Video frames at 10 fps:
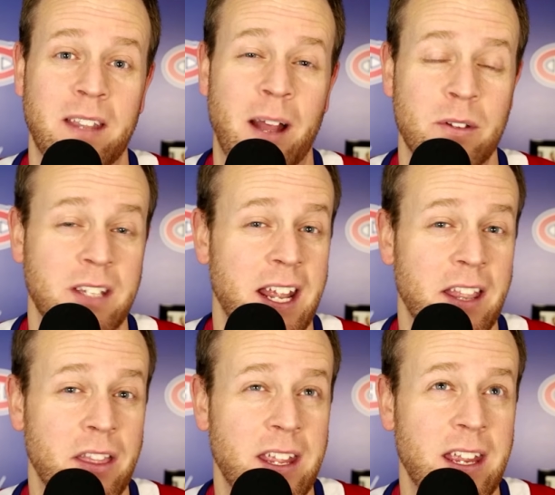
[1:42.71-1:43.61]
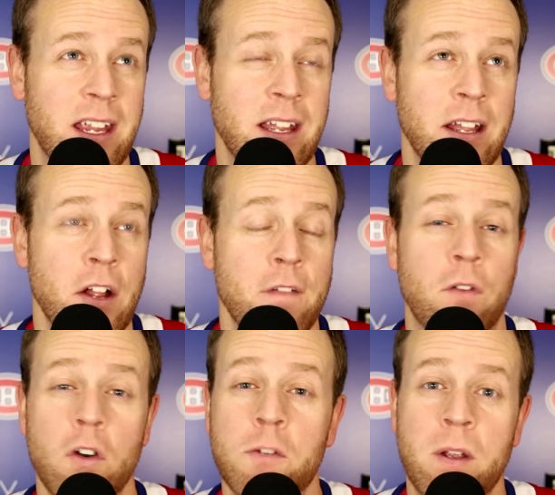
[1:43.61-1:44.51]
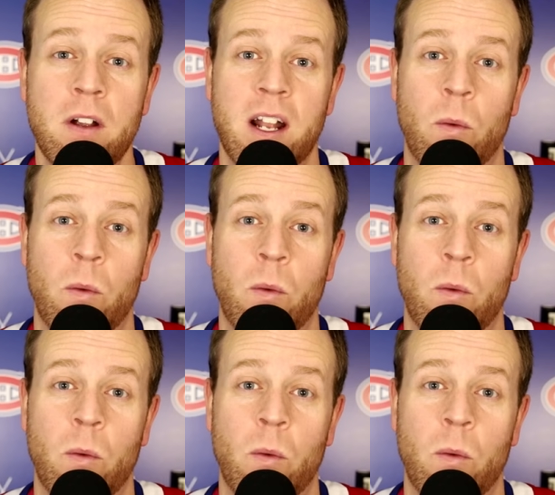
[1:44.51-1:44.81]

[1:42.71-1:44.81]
That was in the first period.